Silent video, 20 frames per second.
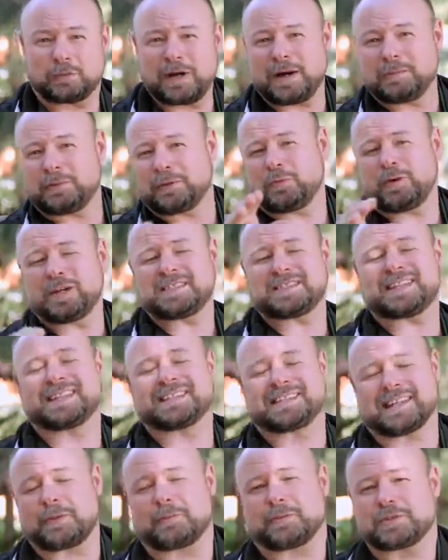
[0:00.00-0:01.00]
Robin, what
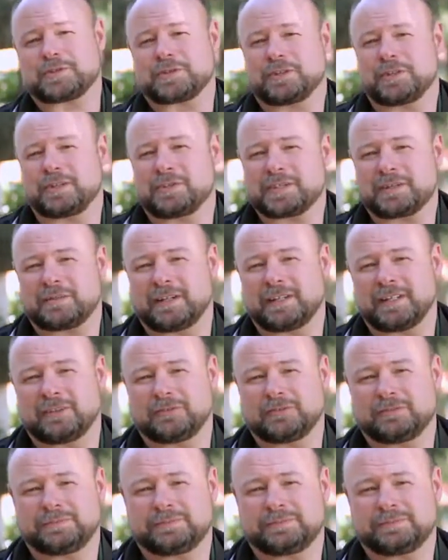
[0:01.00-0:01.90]
size aperture are you using right now?